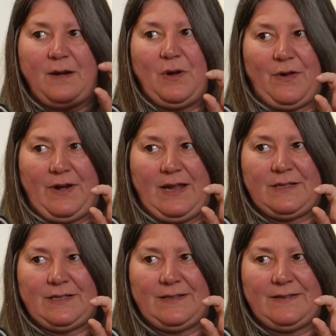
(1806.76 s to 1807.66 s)
animal on
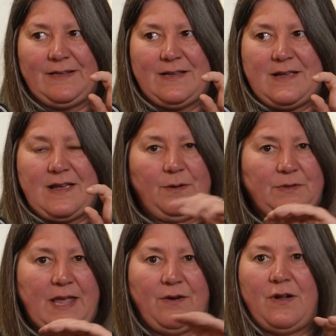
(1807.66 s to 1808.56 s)
it. And I
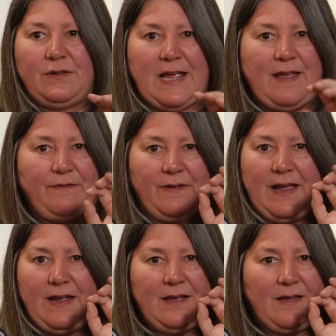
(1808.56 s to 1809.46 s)
was there all day for
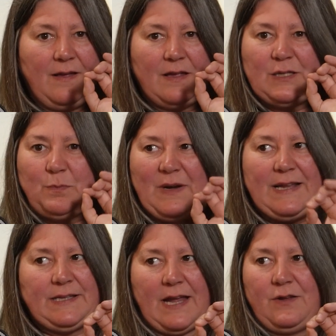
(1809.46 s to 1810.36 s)
like a
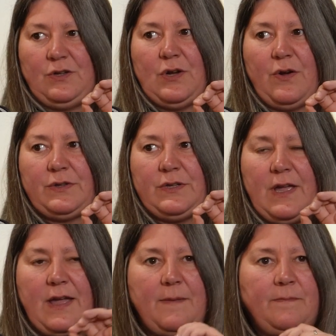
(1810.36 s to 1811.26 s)
split-second shot.